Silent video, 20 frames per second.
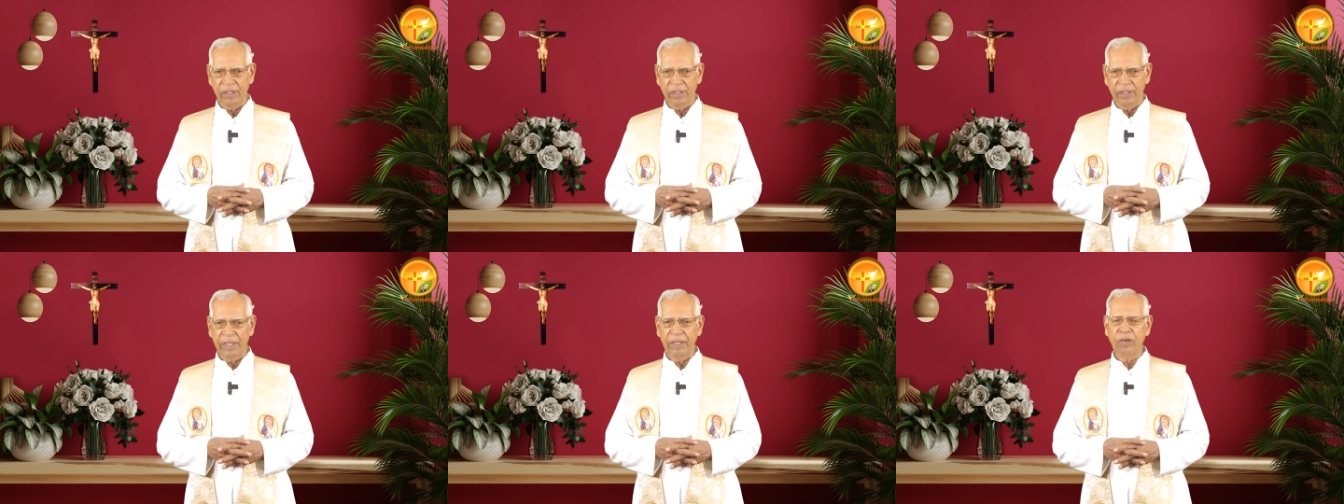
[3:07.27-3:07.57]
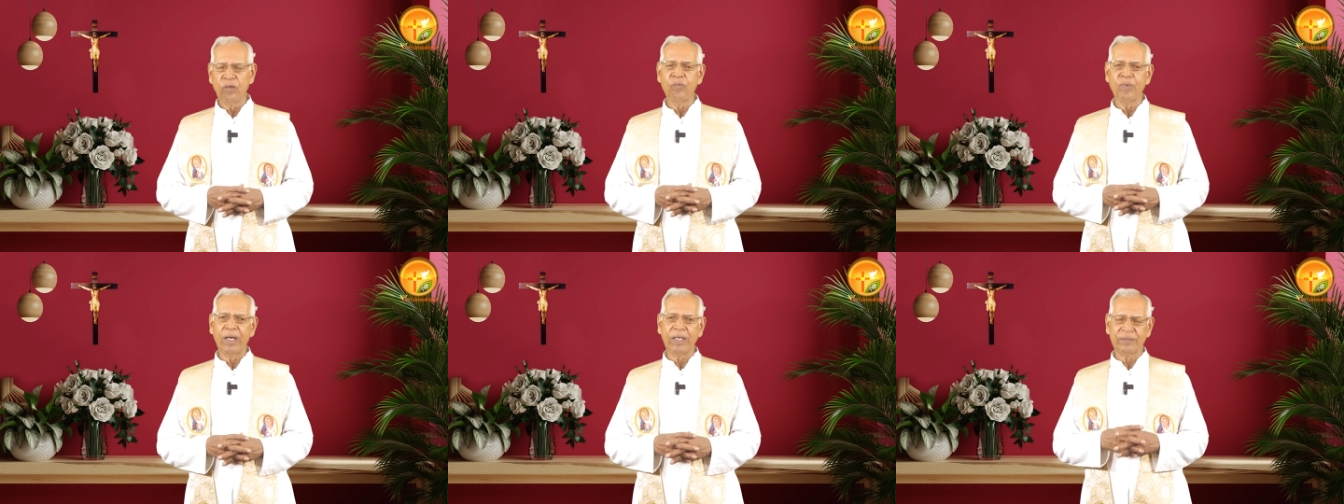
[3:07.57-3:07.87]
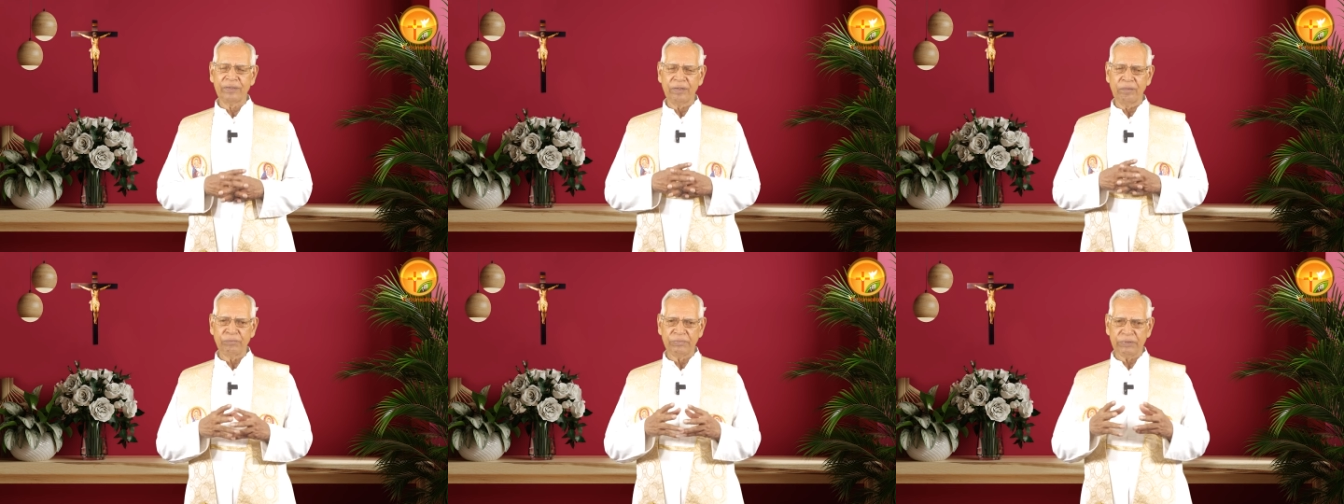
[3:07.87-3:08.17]
He who
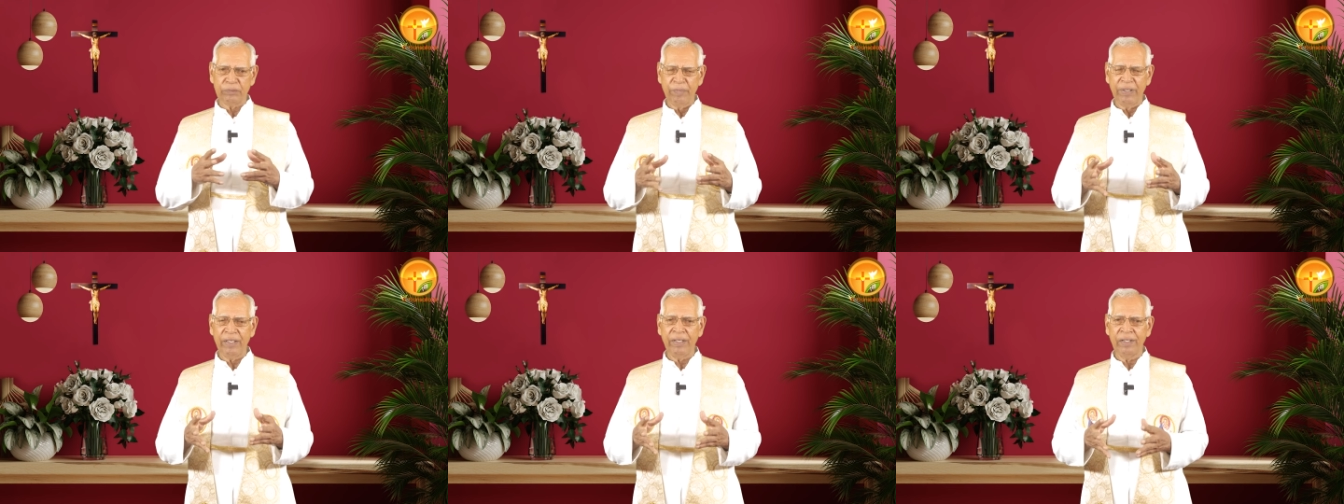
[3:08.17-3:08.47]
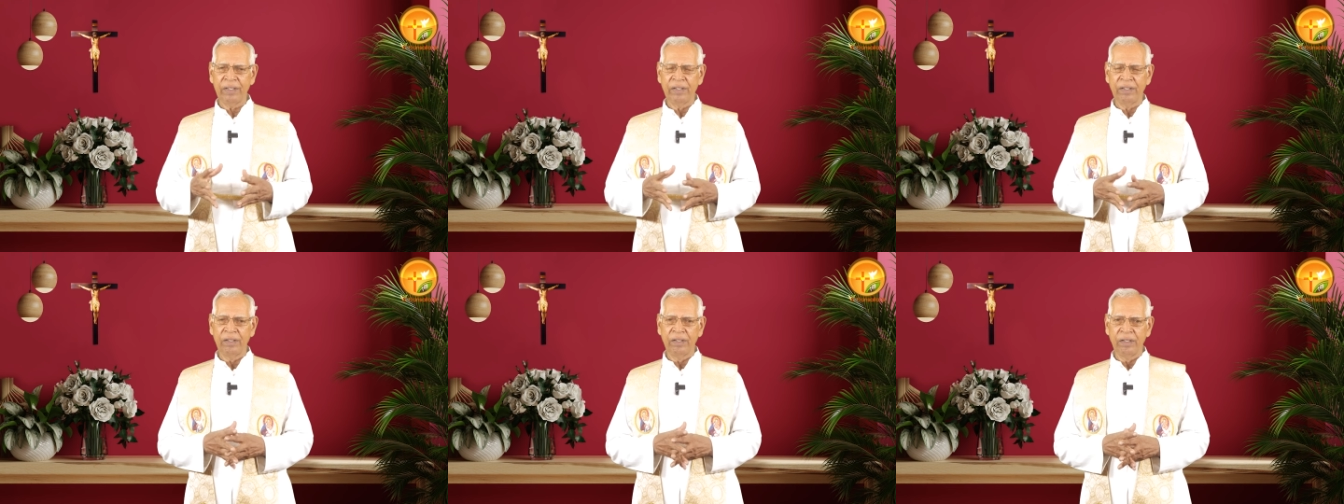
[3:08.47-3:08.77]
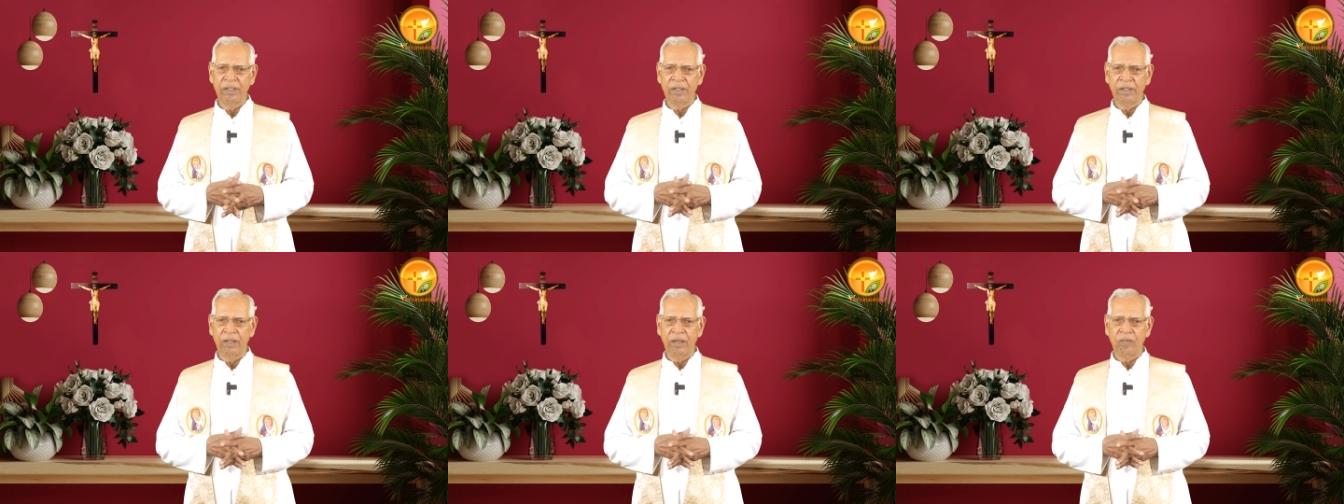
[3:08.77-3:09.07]
welcomes me
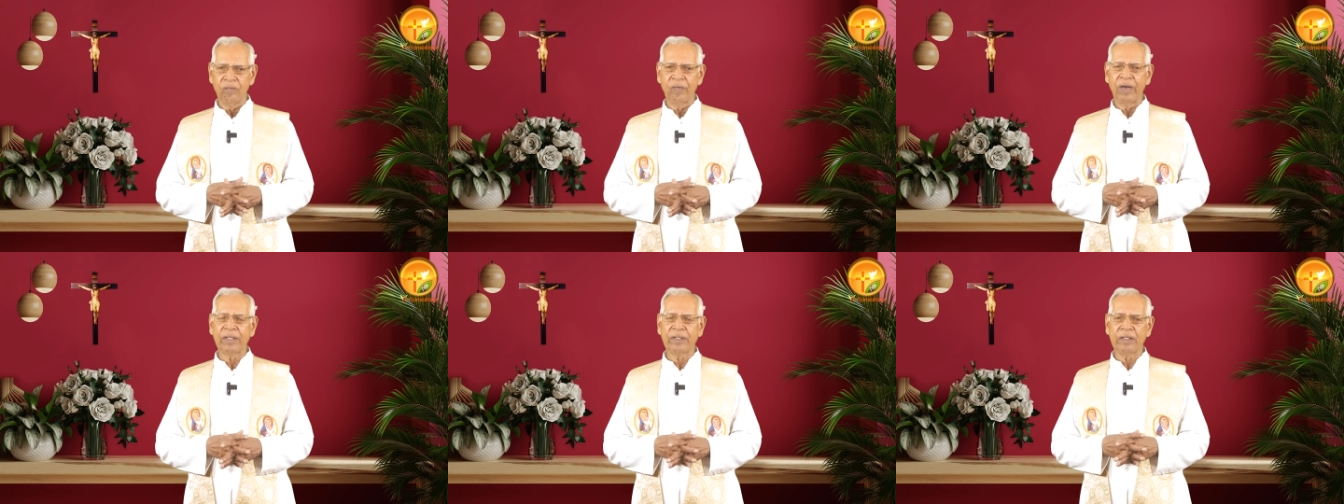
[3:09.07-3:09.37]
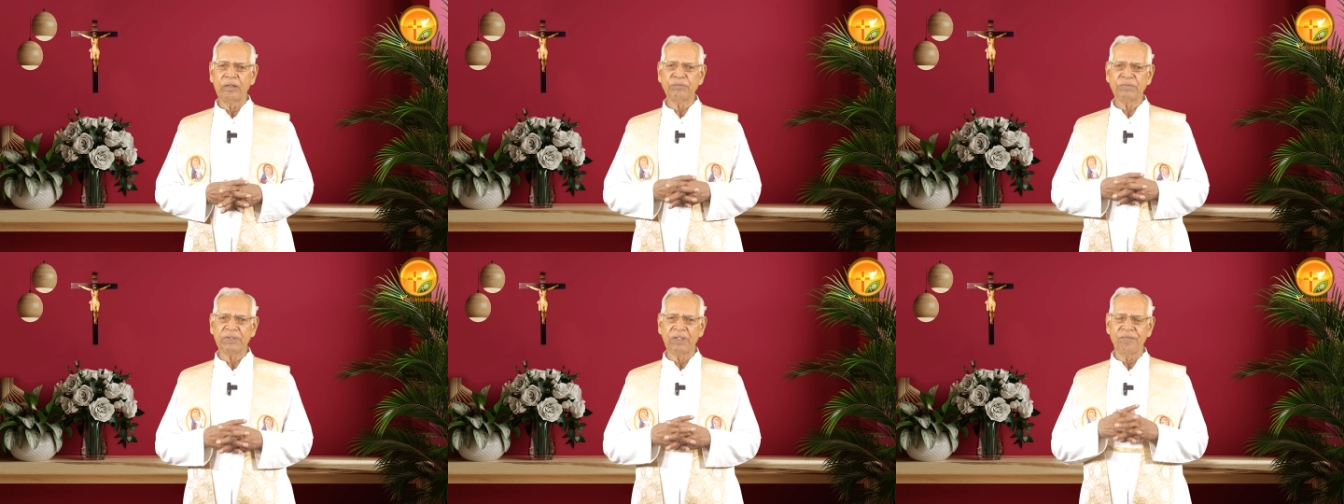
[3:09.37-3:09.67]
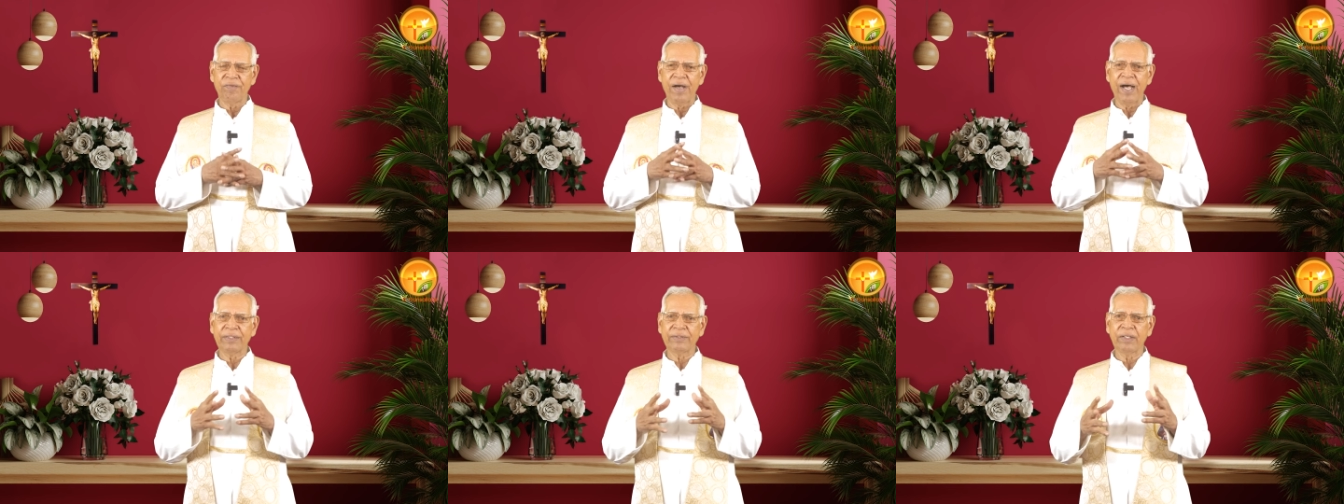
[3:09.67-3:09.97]
welcomes the
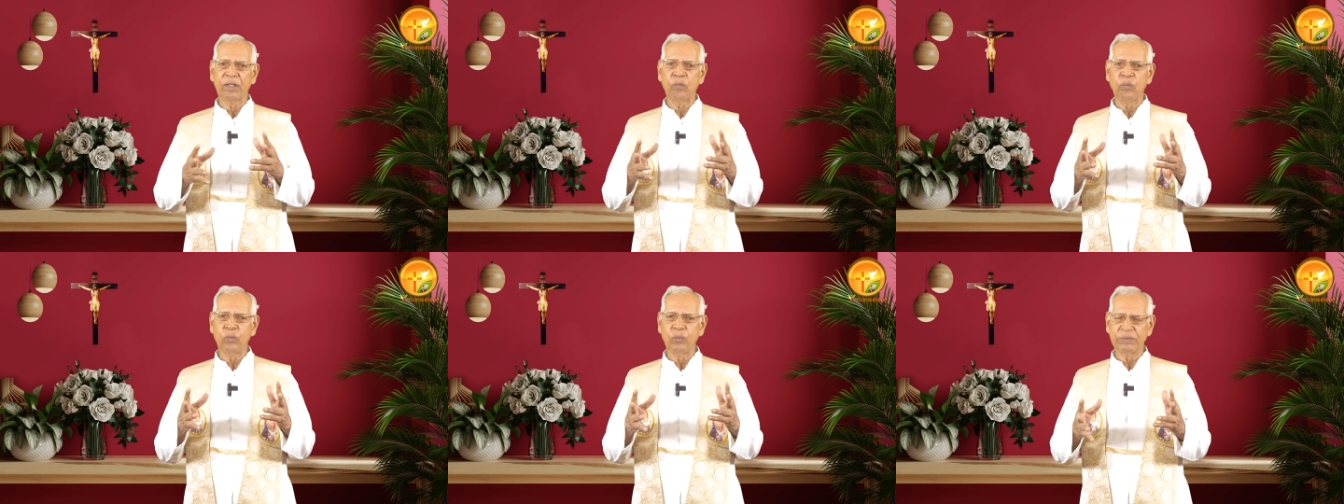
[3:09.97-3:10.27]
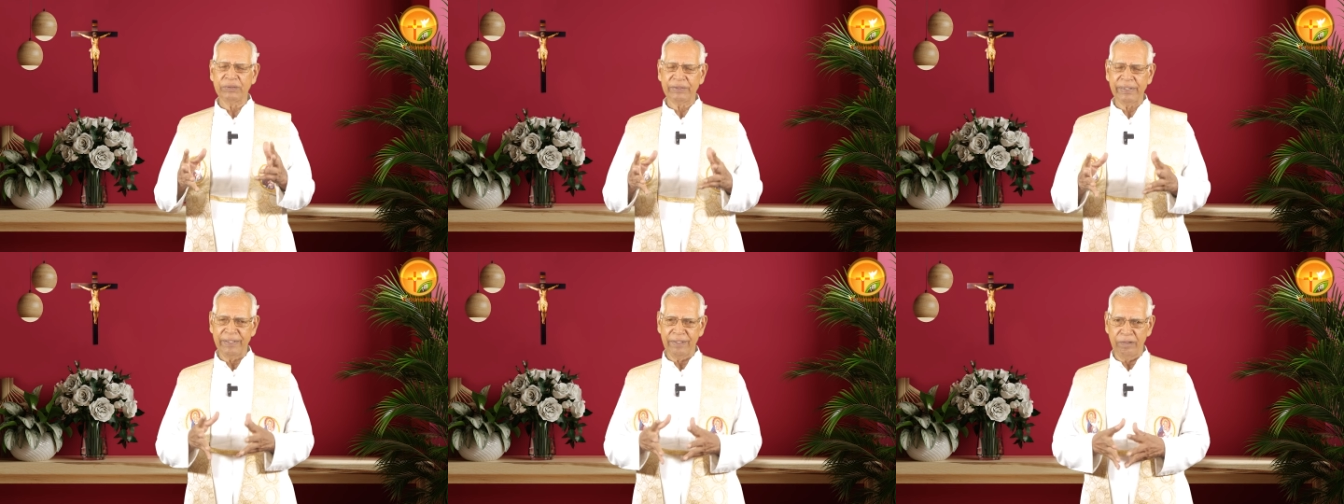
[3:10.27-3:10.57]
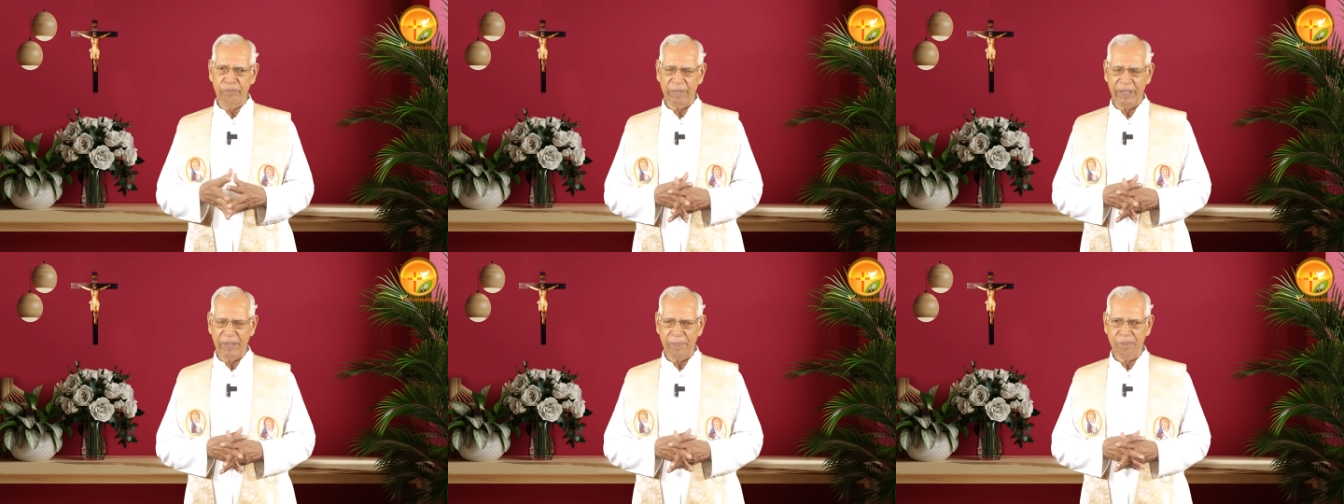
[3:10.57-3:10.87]
Father who sent
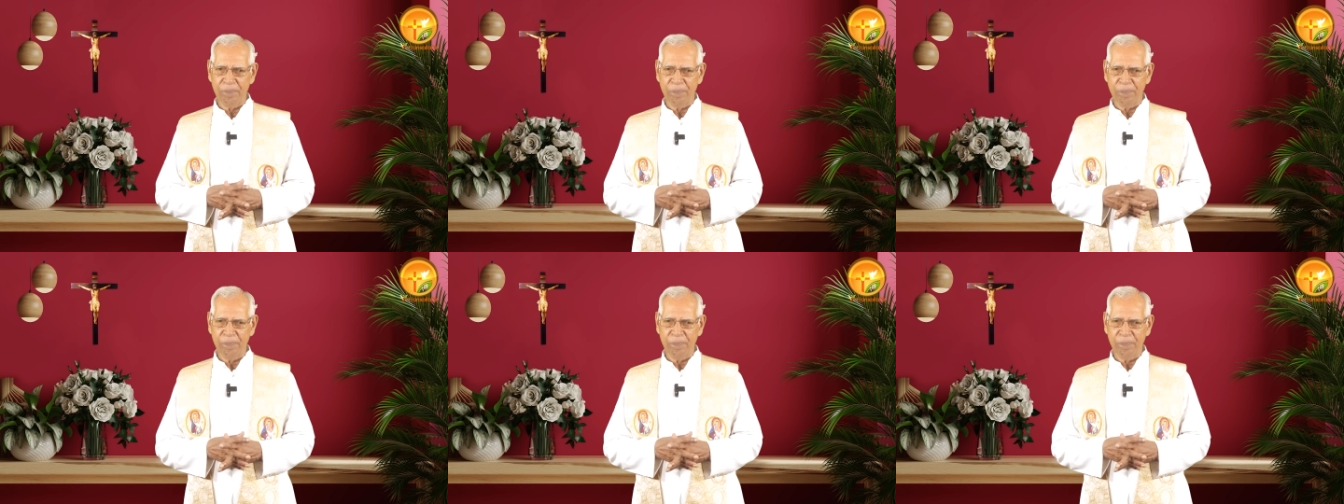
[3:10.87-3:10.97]
me.